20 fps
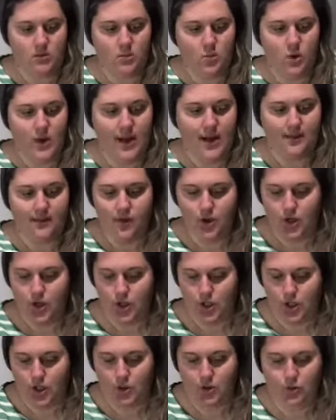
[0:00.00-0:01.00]
whatever
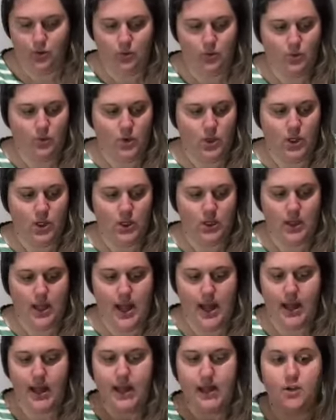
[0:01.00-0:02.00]
you
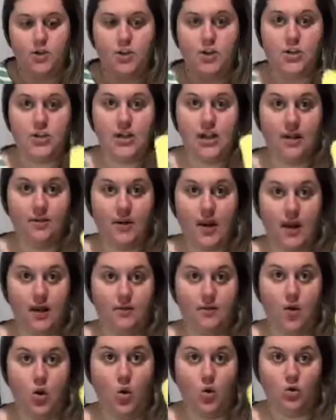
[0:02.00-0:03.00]
like. And you're just gonna kind of
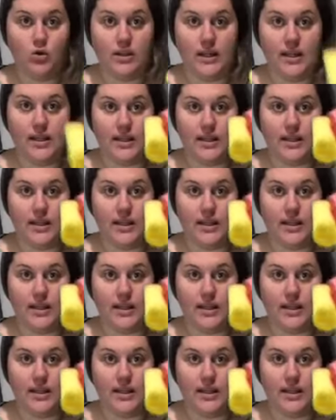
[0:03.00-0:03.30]
hold it.